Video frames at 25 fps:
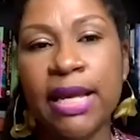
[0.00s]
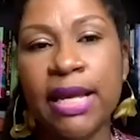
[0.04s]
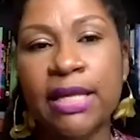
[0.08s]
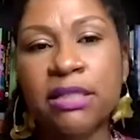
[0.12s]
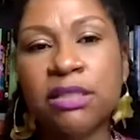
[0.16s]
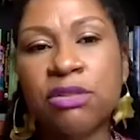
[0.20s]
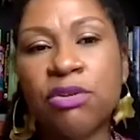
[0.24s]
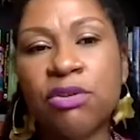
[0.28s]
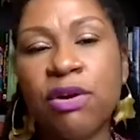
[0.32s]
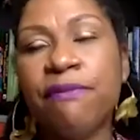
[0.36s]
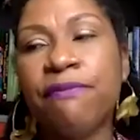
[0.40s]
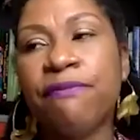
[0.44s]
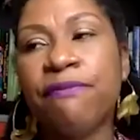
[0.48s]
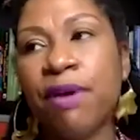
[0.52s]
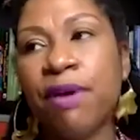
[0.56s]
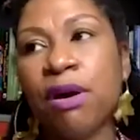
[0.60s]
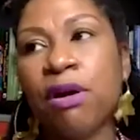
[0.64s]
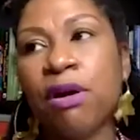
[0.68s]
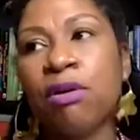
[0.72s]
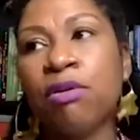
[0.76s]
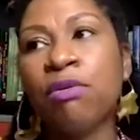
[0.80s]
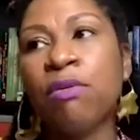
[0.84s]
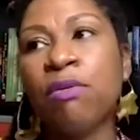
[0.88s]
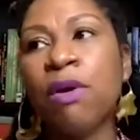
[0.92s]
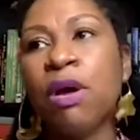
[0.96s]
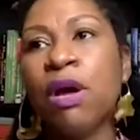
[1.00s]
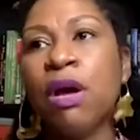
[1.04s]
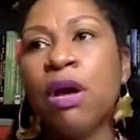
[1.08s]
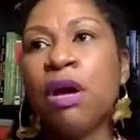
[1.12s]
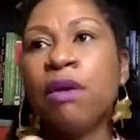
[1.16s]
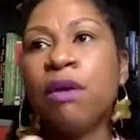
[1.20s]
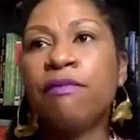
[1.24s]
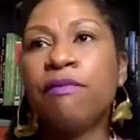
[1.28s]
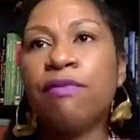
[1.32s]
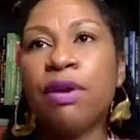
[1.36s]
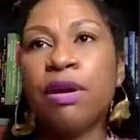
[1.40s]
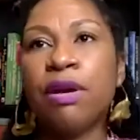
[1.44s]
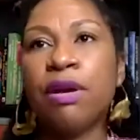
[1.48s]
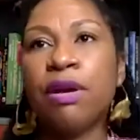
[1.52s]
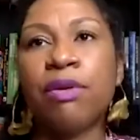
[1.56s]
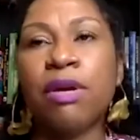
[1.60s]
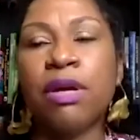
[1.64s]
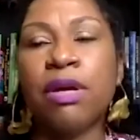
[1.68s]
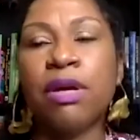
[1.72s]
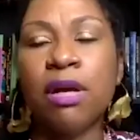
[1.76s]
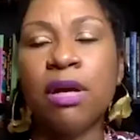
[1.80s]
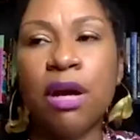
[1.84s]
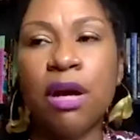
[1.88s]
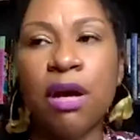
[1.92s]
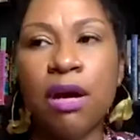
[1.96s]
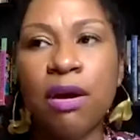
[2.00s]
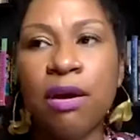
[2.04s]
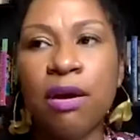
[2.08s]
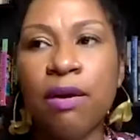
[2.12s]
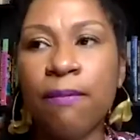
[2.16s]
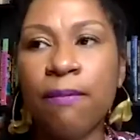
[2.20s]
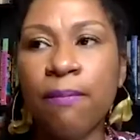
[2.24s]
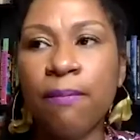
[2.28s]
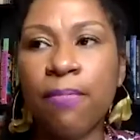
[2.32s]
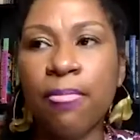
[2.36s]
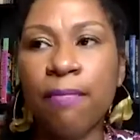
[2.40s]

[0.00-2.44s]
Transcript: And so it felt very um